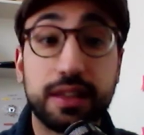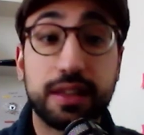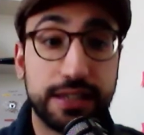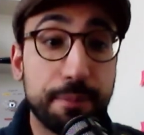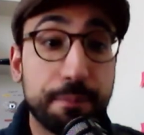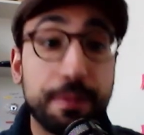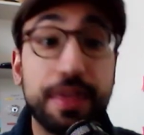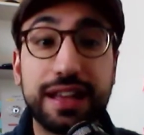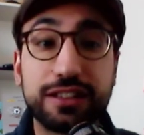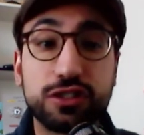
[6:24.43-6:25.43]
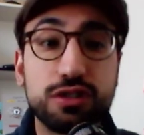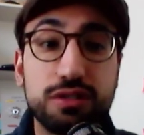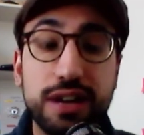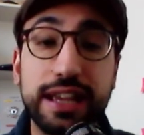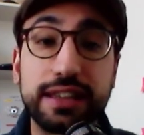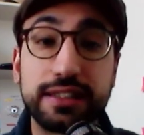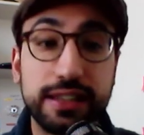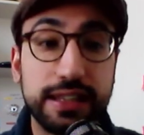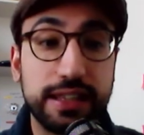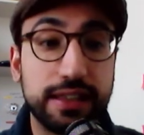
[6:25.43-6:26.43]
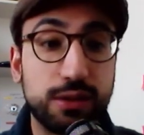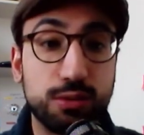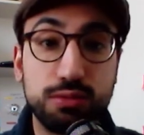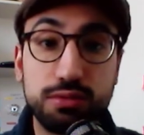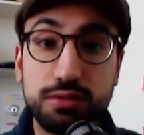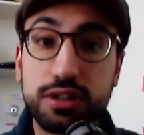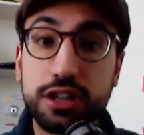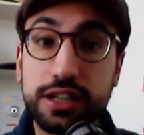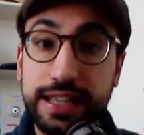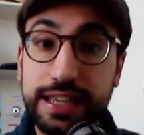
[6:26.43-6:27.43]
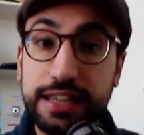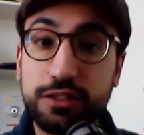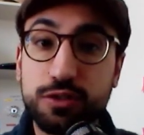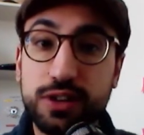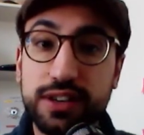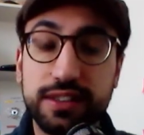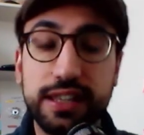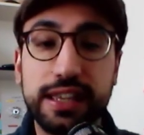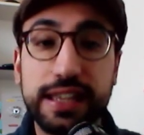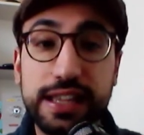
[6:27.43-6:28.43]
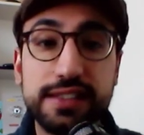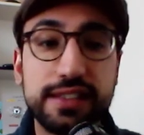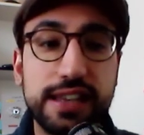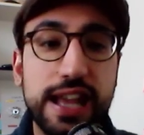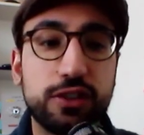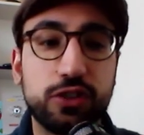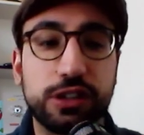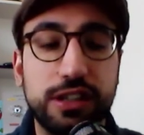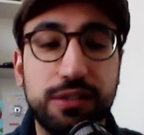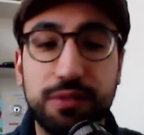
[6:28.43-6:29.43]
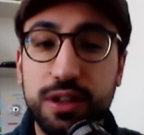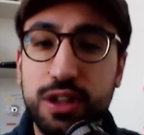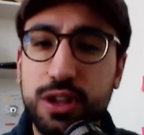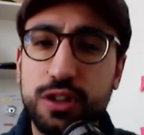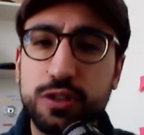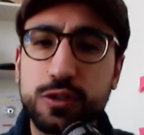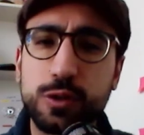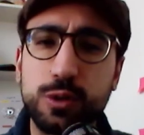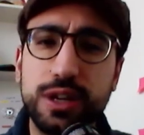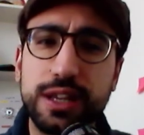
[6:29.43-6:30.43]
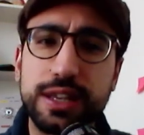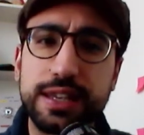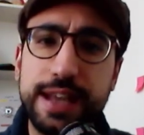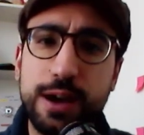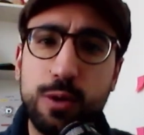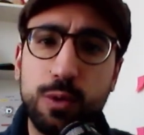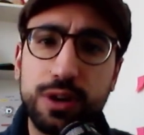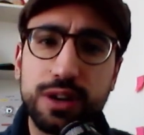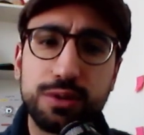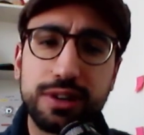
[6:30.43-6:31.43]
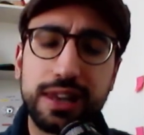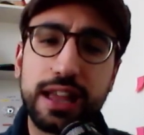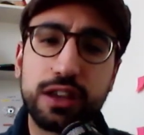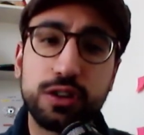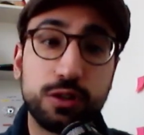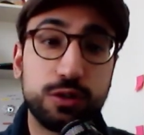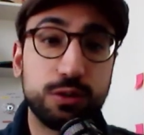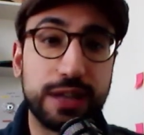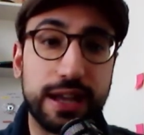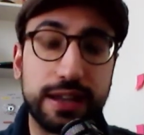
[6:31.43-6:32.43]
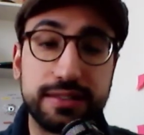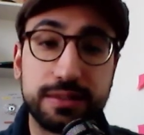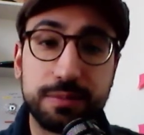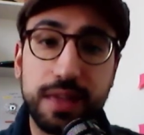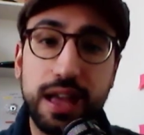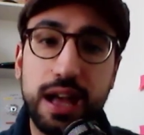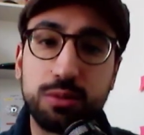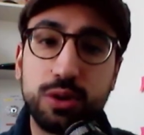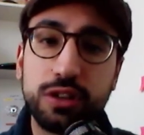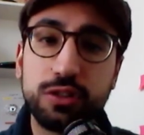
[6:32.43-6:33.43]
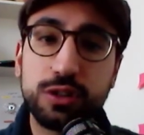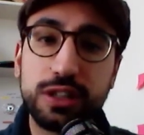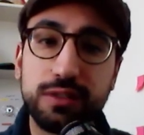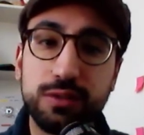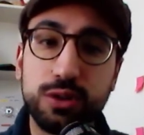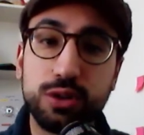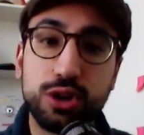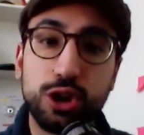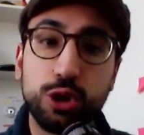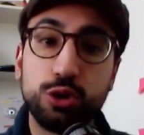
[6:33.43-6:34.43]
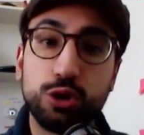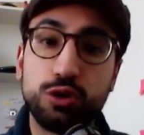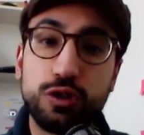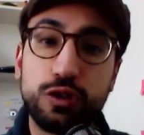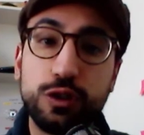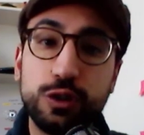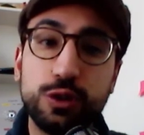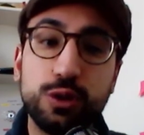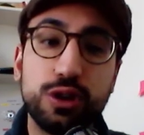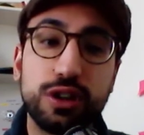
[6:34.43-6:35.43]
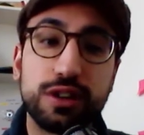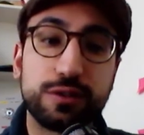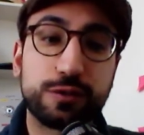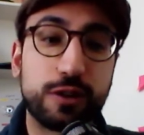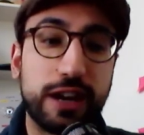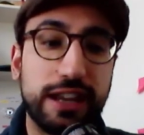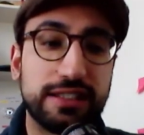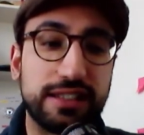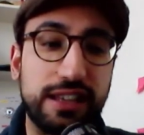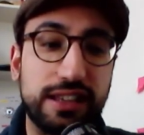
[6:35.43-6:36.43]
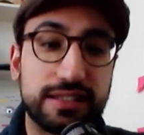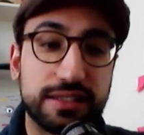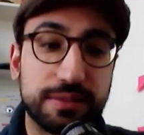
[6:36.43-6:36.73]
Yep, that's correct. The word interesting is an adjective. So now what I would like you to do, guys, I'm going to give you two phrases.